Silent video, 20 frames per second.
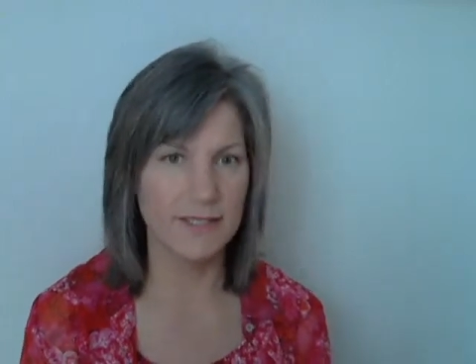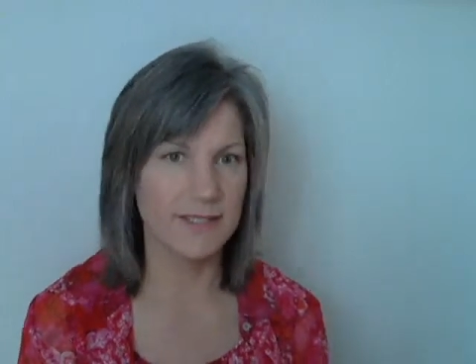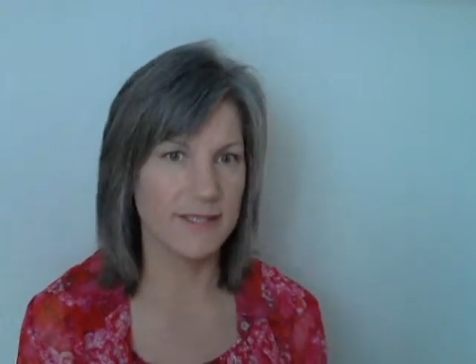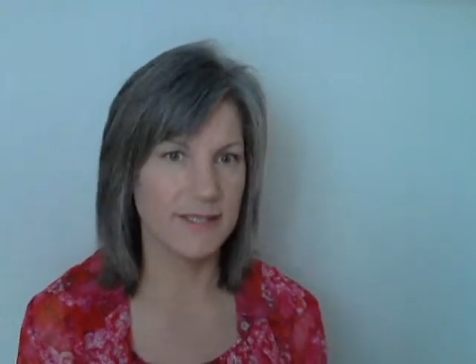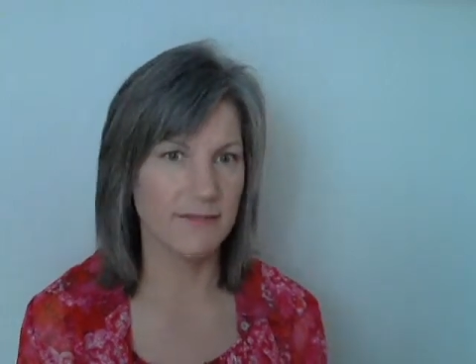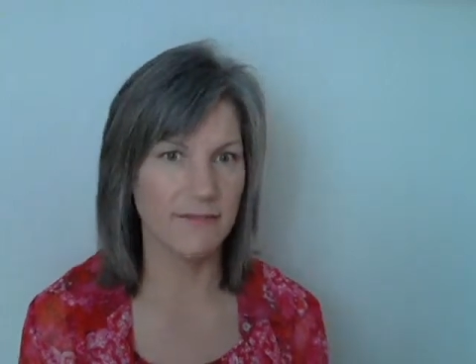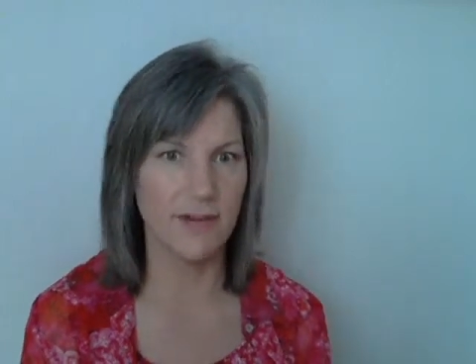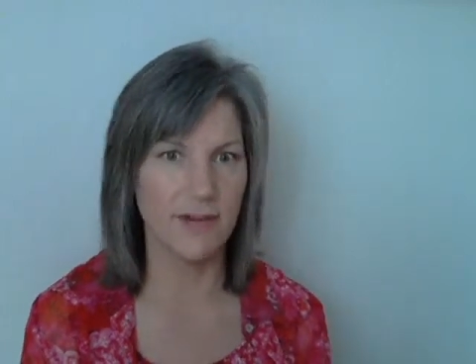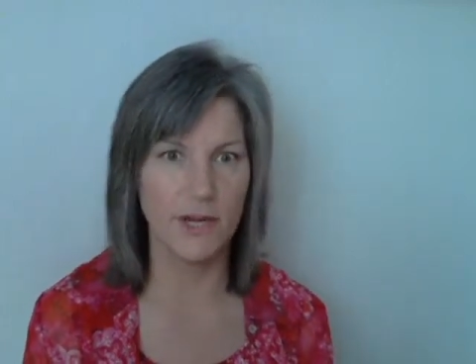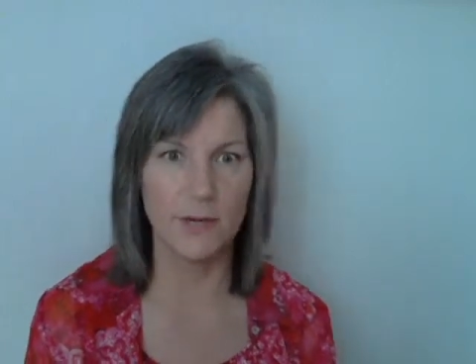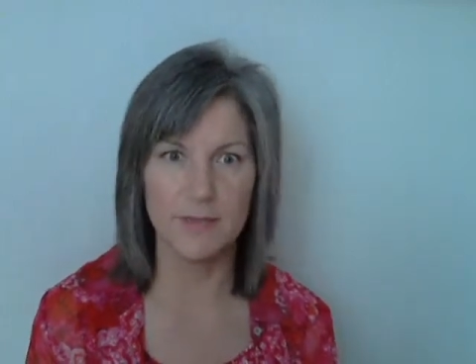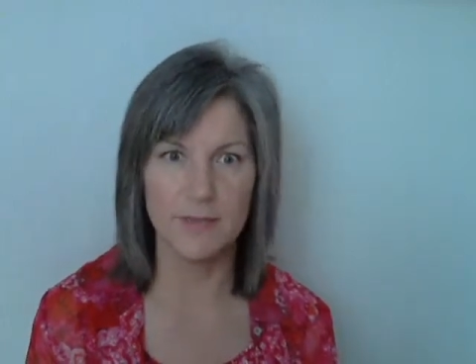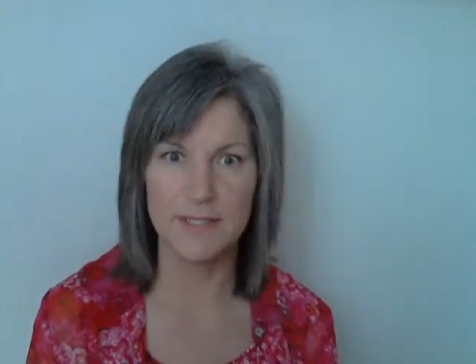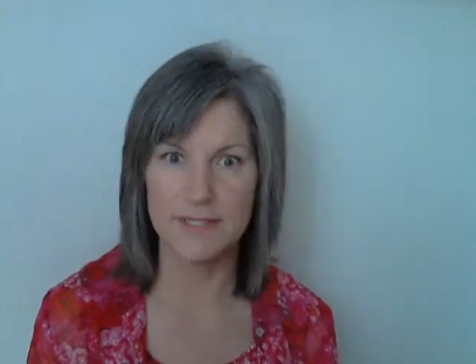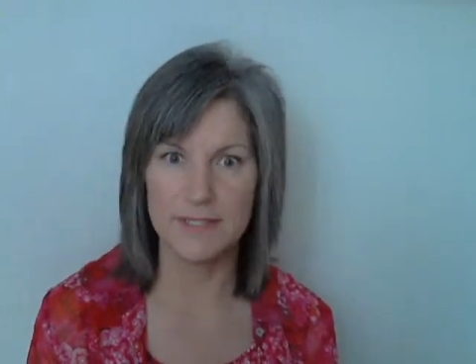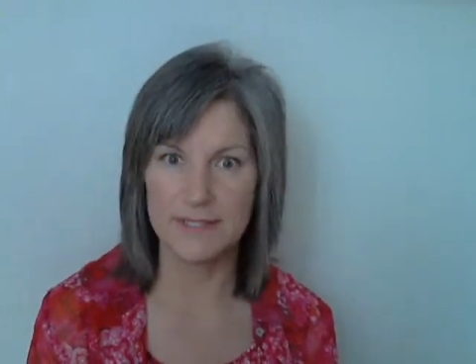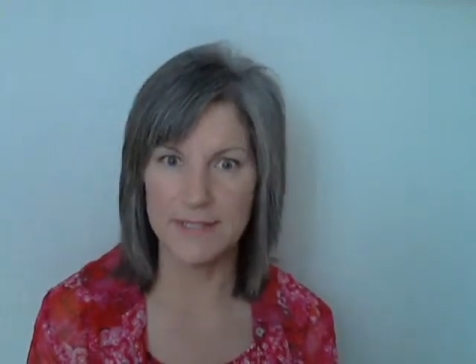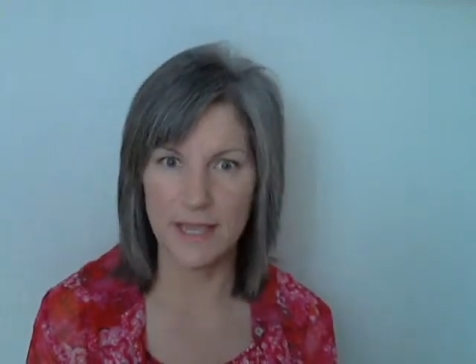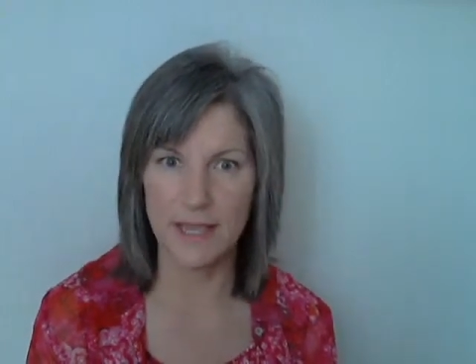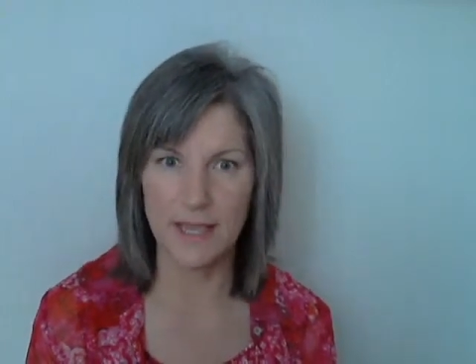Is the
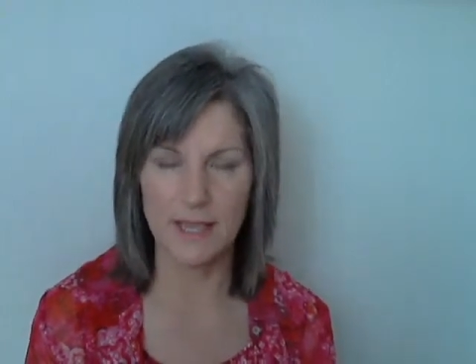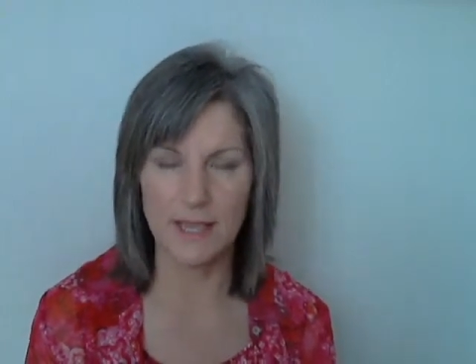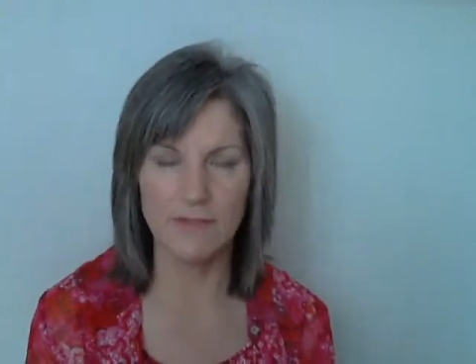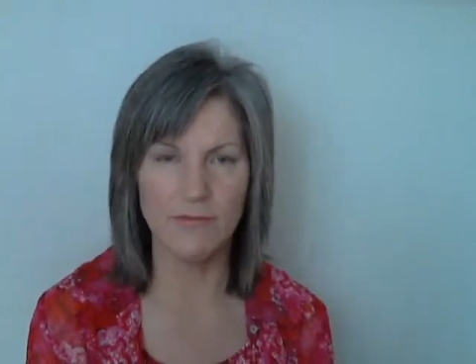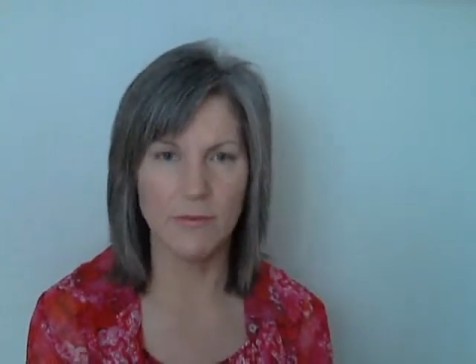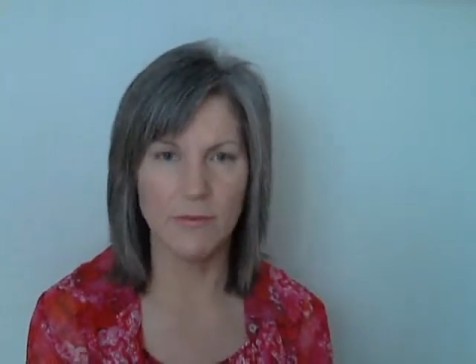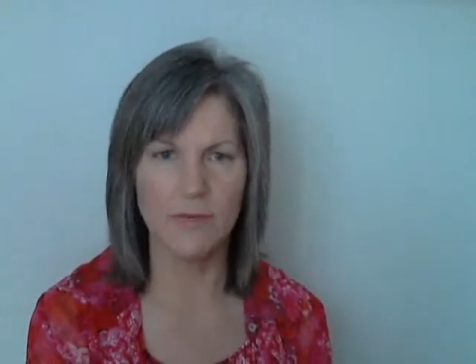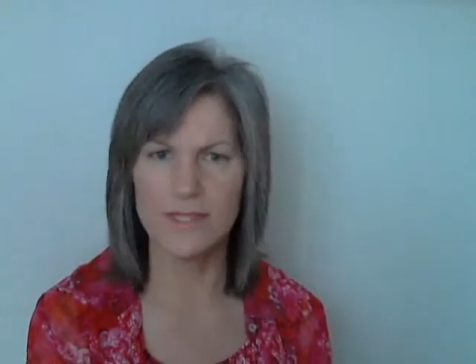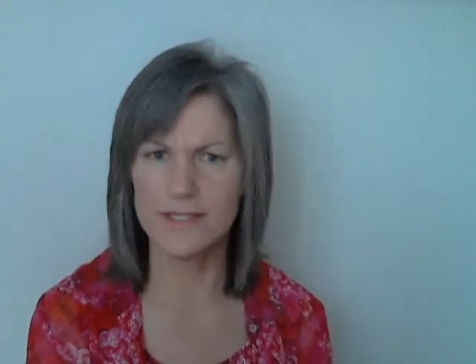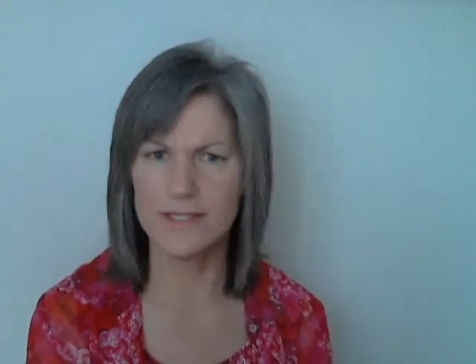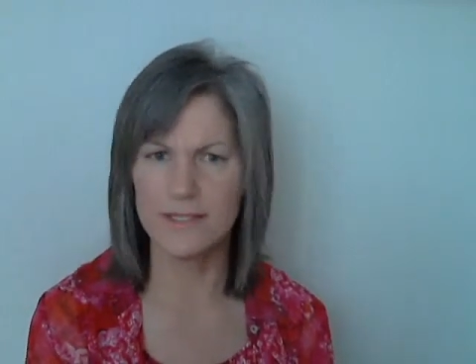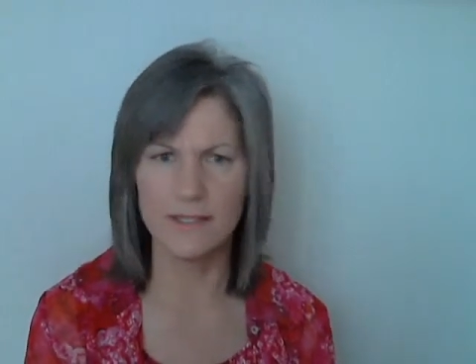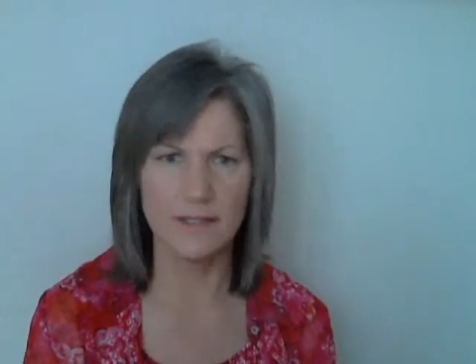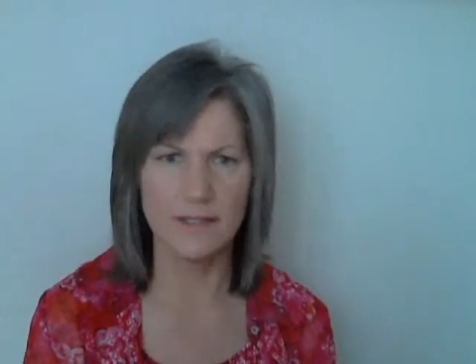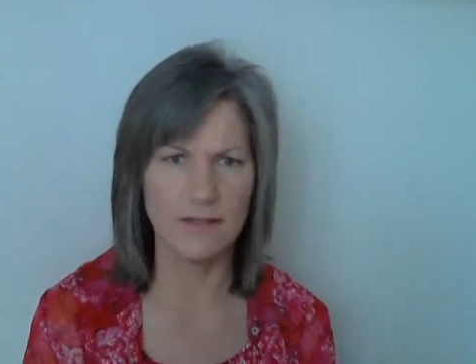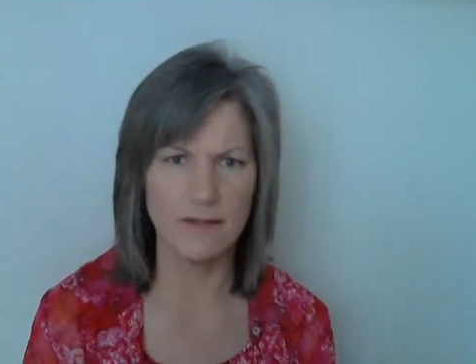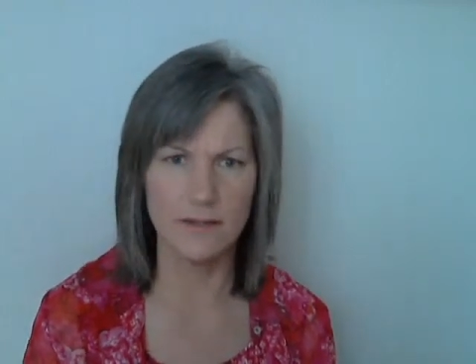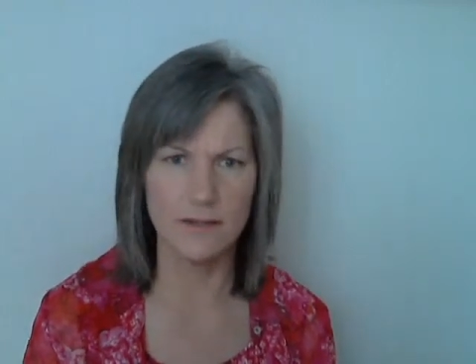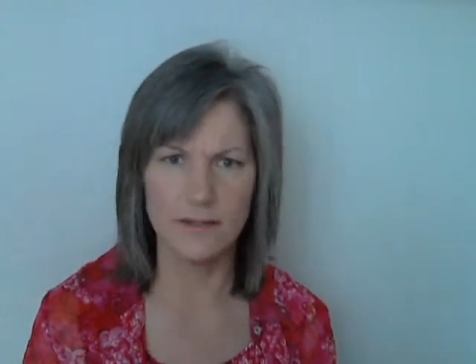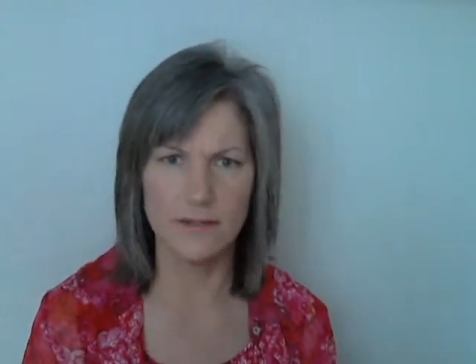environment safe? What is it?